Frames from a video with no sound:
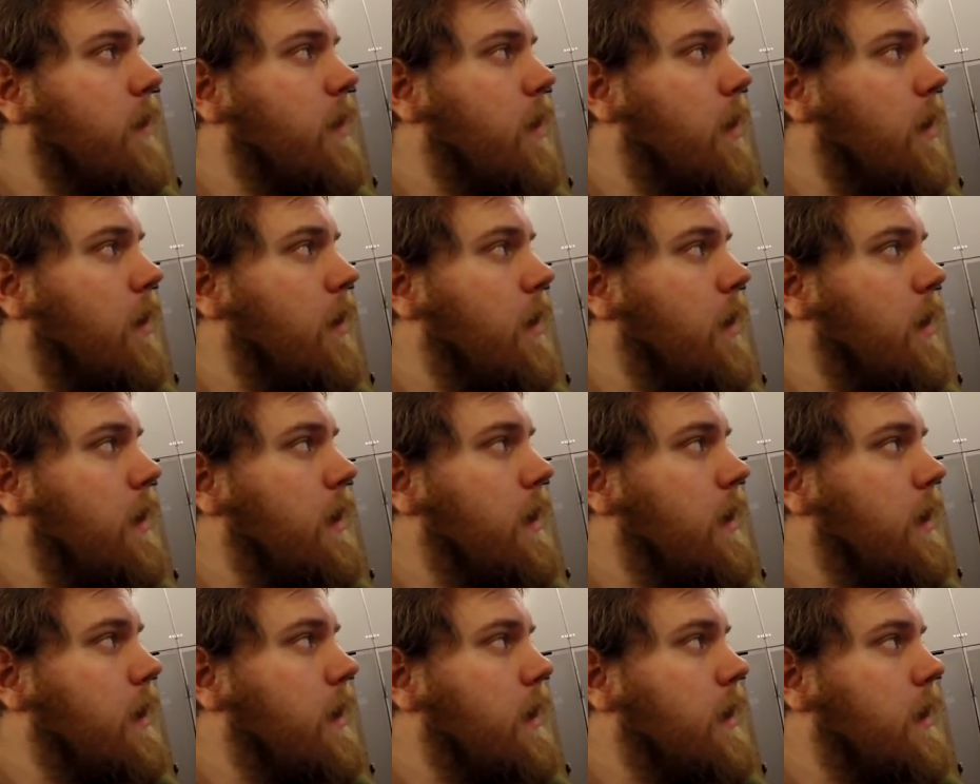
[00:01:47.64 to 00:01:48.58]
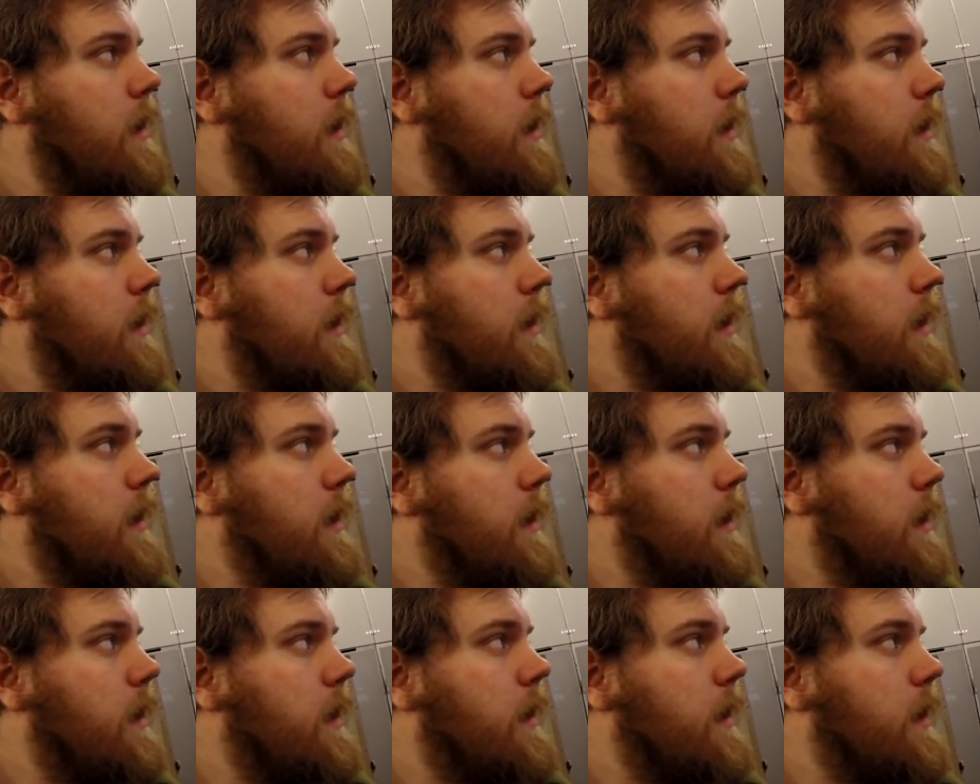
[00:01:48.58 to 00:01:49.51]

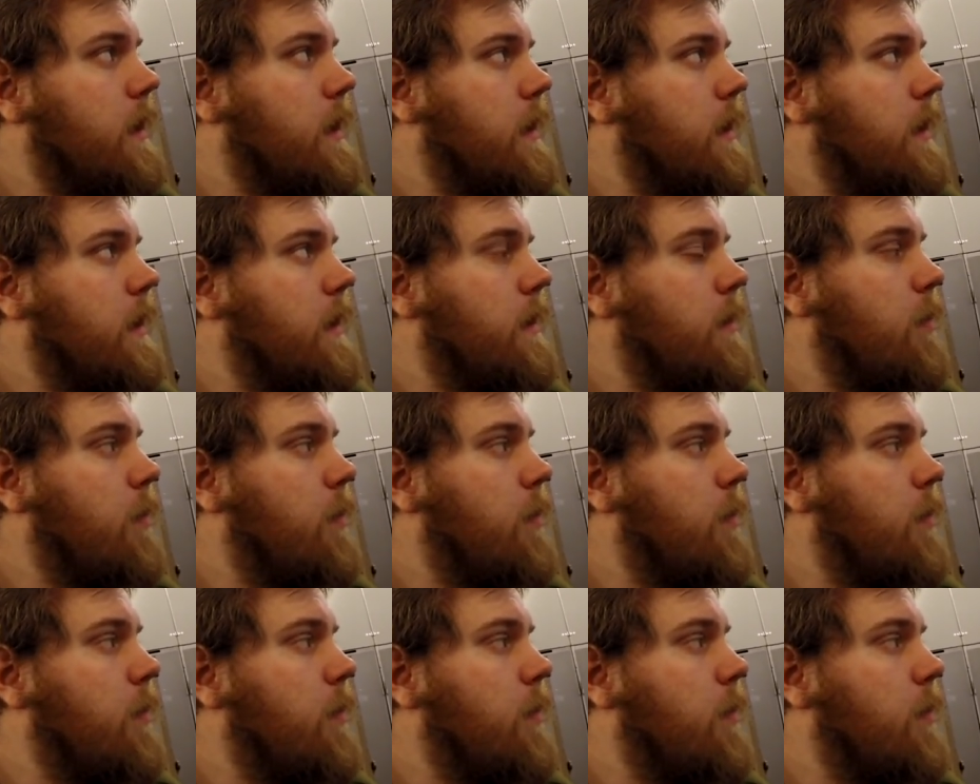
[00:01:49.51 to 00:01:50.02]
Nothing is said.